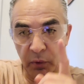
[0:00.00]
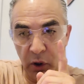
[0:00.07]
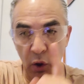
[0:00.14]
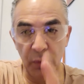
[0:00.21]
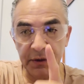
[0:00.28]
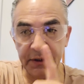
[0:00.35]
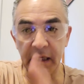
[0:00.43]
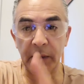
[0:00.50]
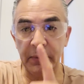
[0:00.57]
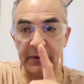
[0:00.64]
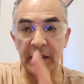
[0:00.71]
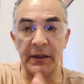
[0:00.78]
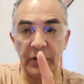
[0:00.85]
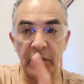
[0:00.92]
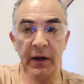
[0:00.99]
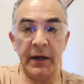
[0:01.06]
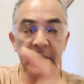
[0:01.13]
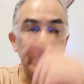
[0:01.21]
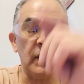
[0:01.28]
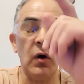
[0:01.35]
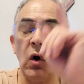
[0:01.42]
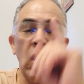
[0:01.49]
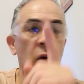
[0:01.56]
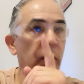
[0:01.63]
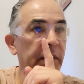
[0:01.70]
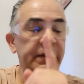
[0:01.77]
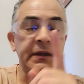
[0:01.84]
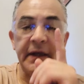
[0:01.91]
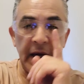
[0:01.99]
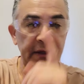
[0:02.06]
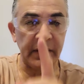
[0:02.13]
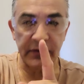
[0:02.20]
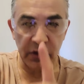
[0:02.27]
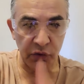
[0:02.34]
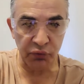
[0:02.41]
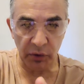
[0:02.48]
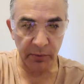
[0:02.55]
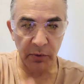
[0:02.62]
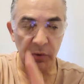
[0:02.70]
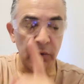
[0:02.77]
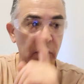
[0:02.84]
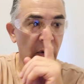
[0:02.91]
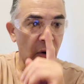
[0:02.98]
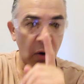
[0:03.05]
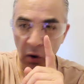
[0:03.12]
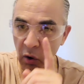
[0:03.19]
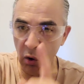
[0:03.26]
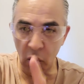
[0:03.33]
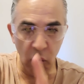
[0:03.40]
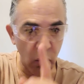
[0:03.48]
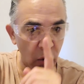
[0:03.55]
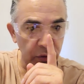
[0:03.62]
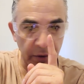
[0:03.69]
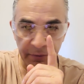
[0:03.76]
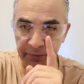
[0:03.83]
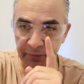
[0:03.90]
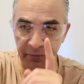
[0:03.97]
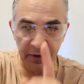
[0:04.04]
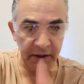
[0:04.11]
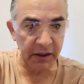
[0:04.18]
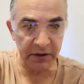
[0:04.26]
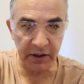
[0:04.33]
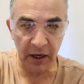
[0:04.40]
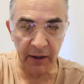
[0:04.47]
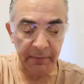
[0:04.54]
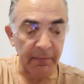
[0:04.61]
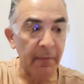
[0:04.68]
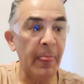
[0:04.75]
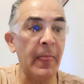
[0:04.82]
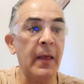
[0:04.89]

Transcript: We always think with the little head. Always gets us in trouble all the freaking time.